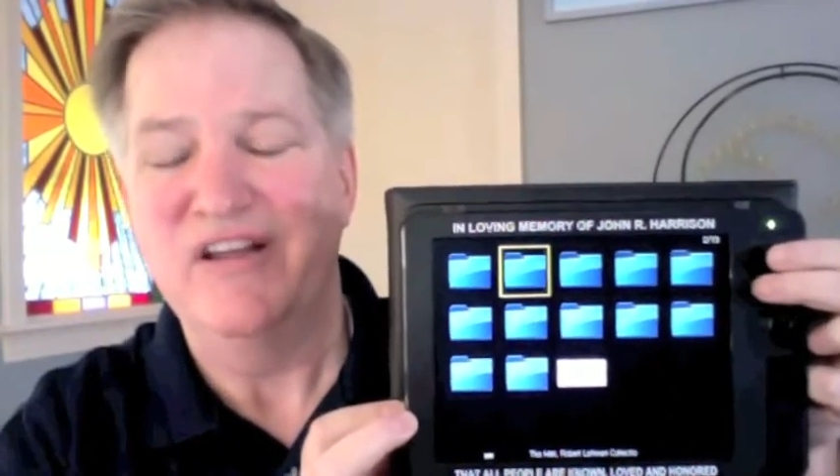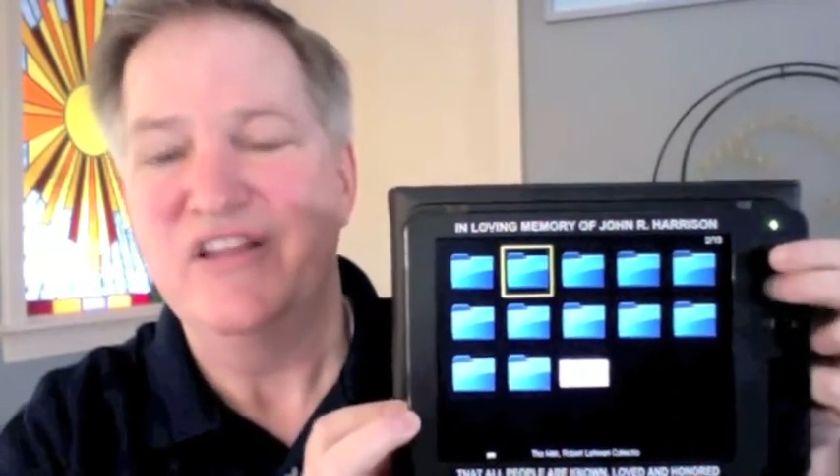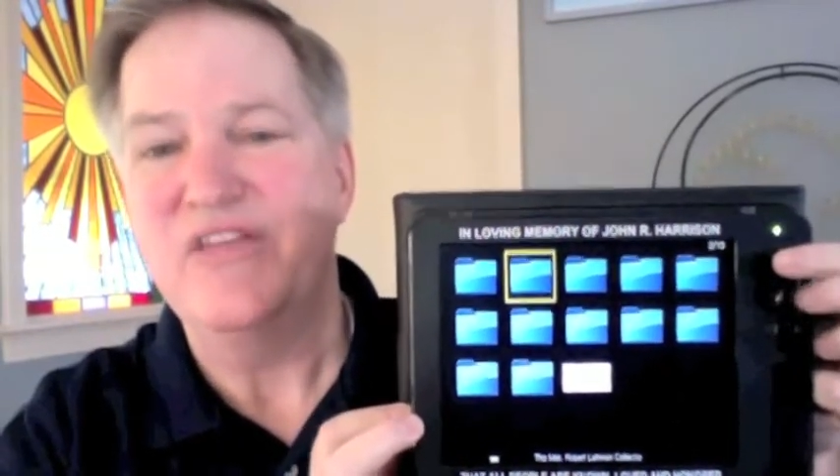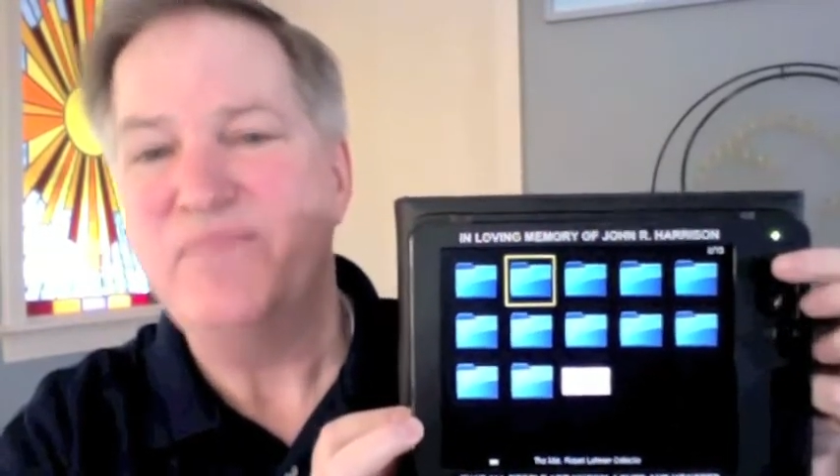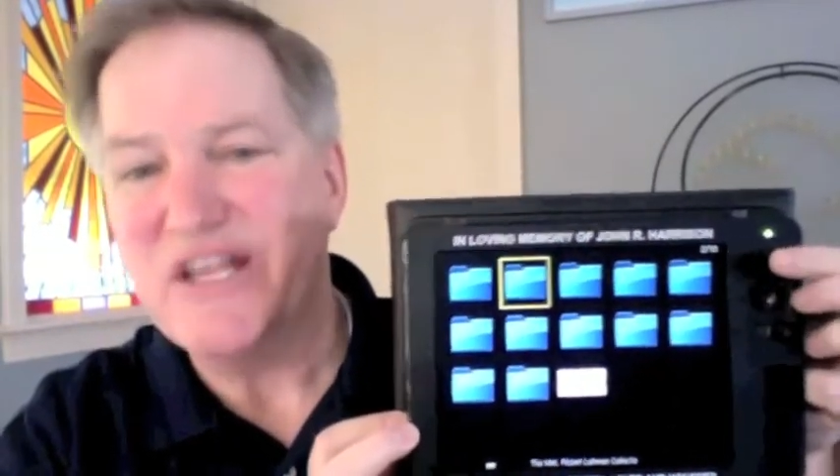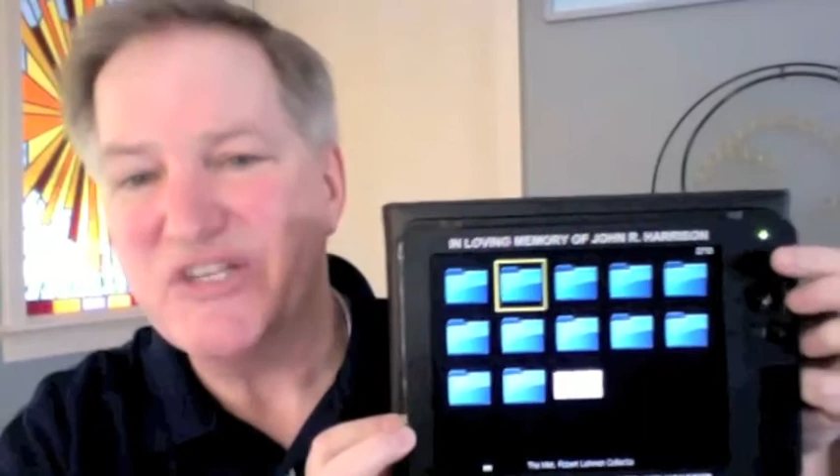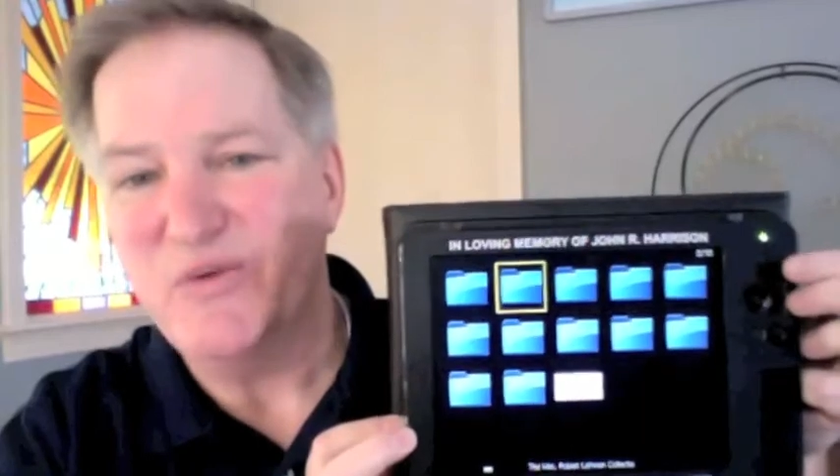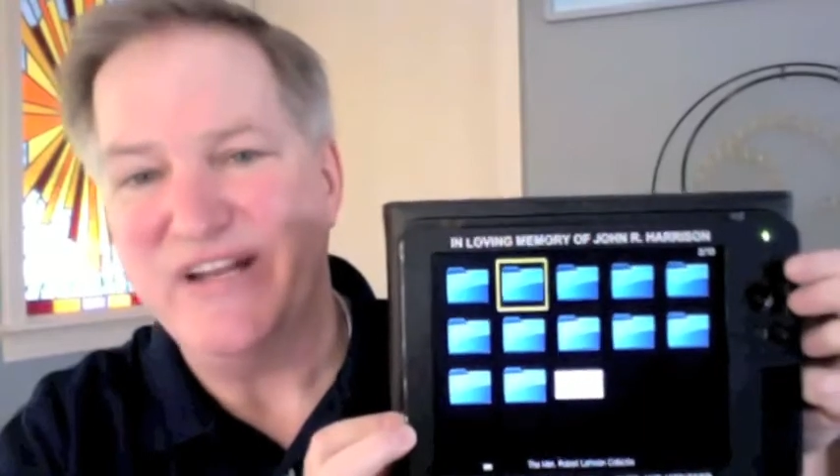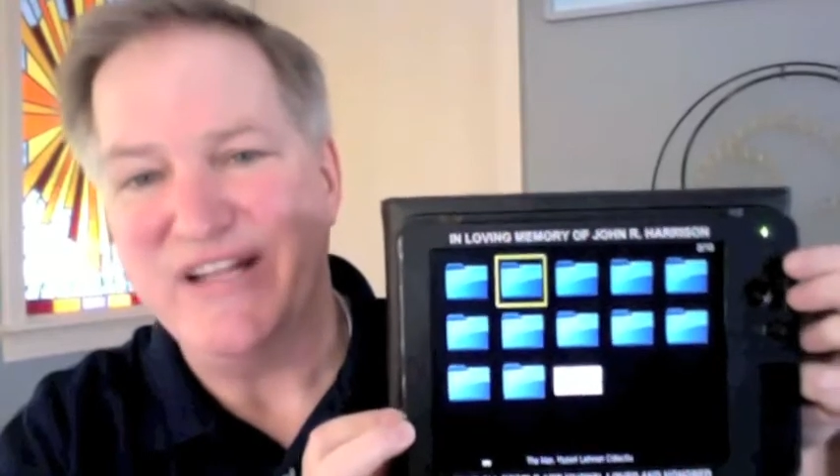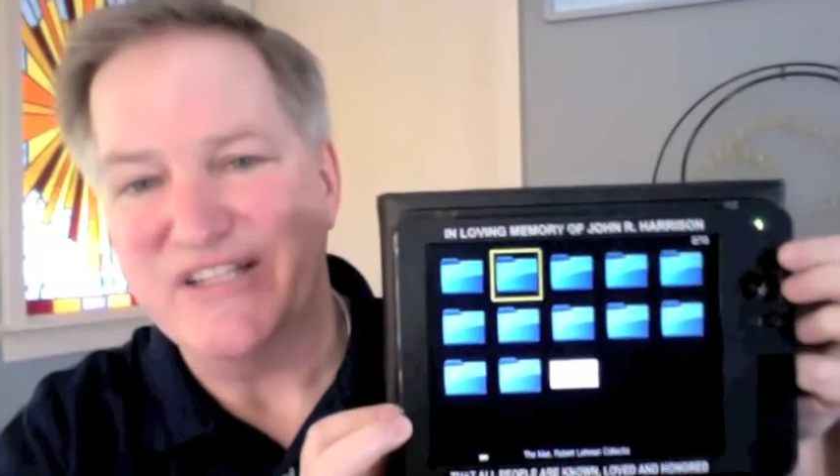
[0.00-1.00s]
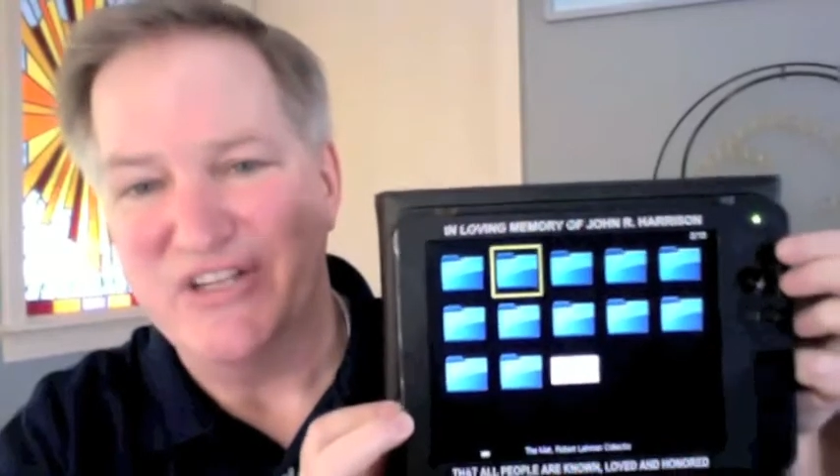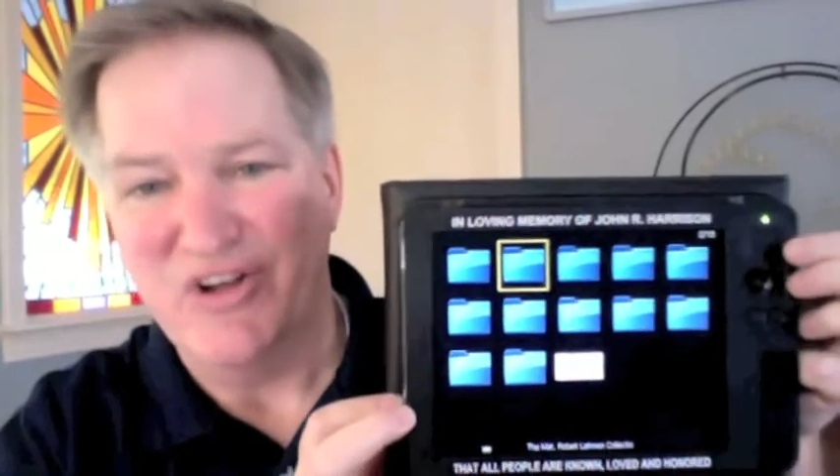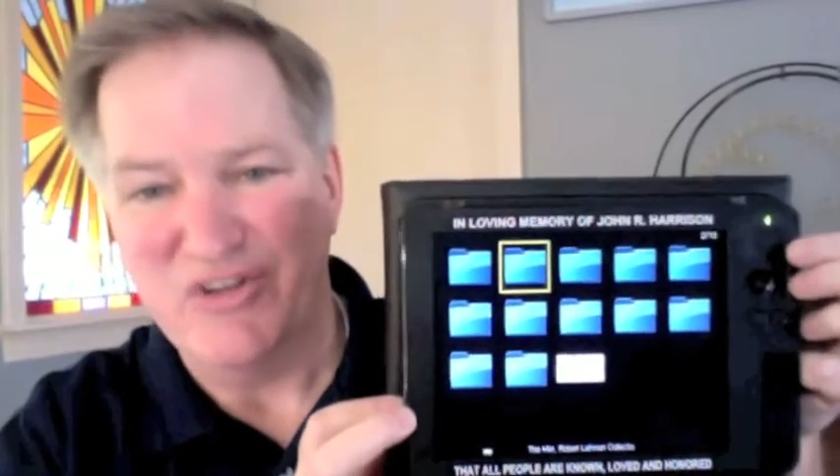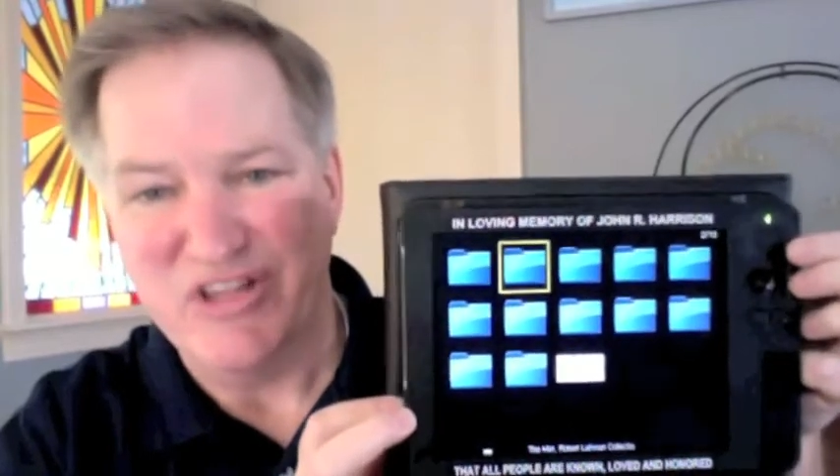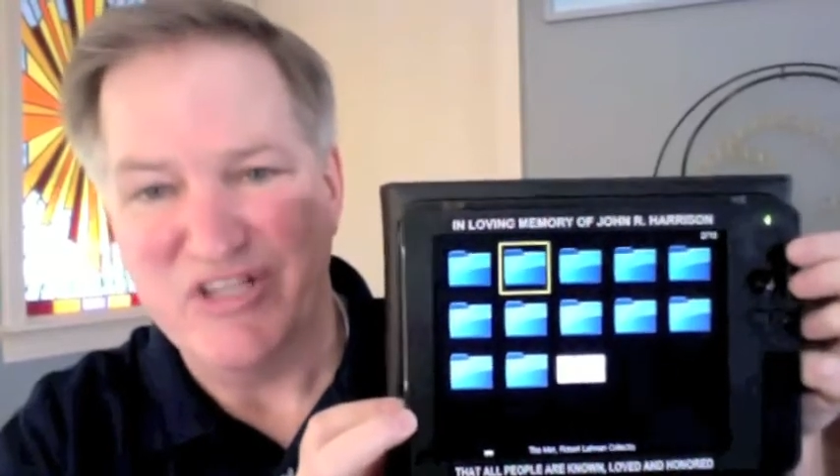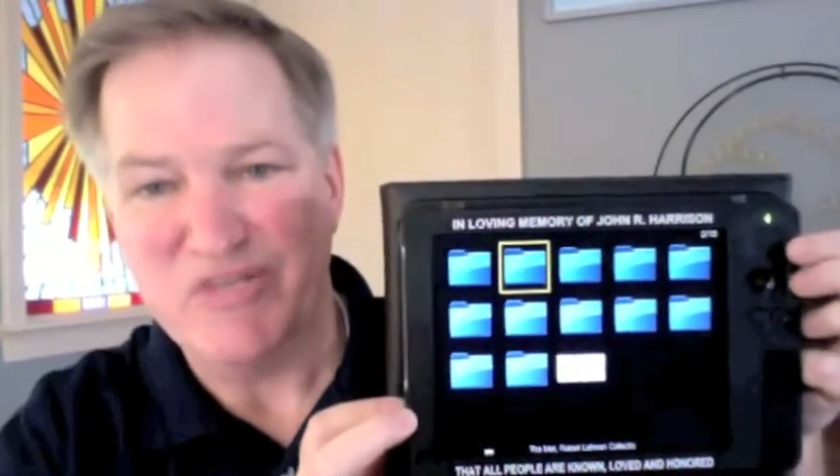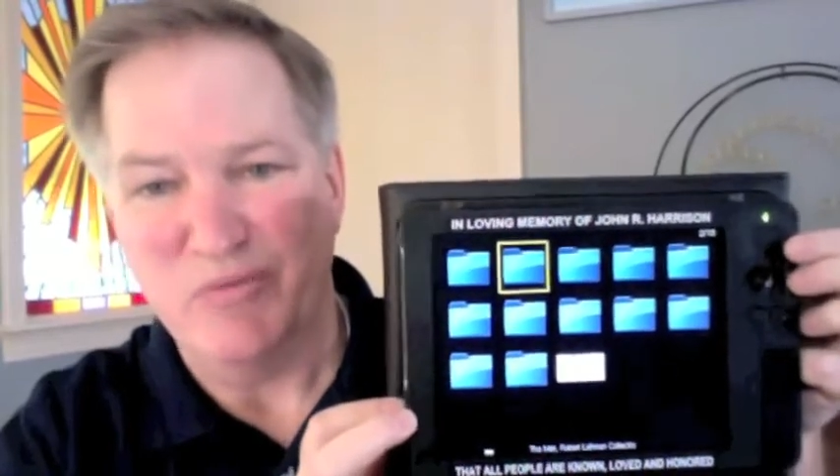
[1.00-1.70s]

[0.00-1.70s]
The best way to get to know this